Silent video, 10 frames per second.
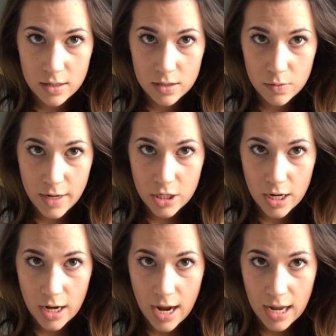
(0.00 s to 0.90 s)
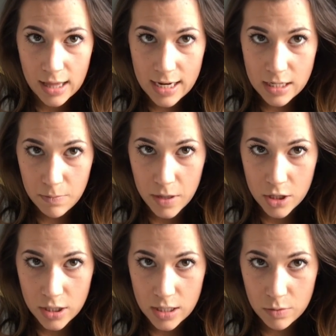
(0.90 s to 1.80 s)
Switch, and I like to
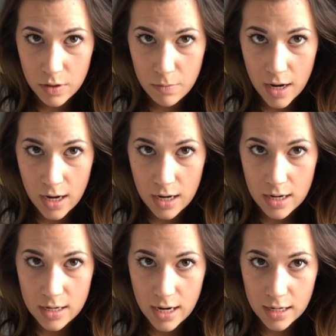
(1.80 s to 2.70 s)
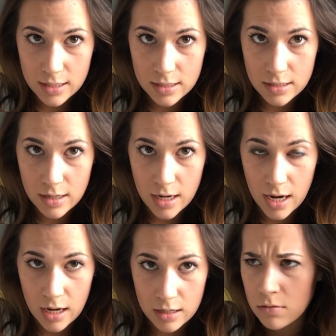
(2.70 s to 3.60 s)
pinch these with my index
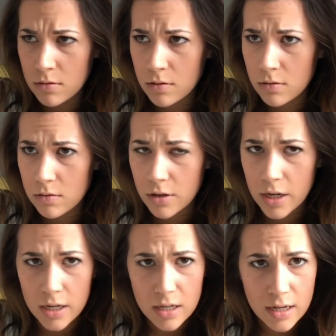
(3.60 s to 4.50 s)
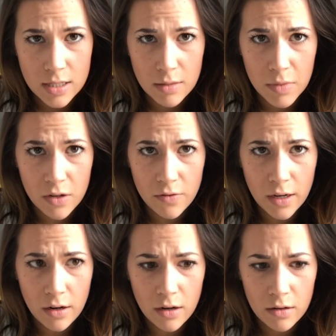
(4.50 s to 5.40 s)
and middle
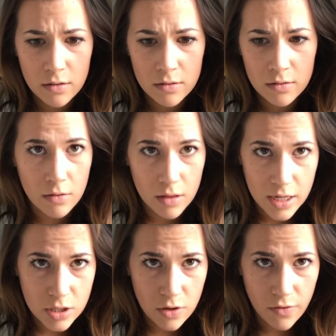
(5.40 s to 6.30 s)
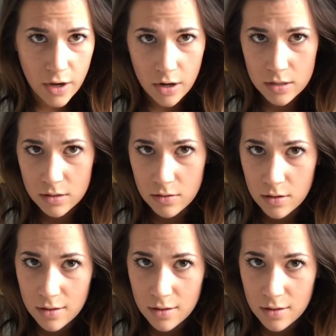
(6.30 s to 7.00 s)
finger. These two fingers.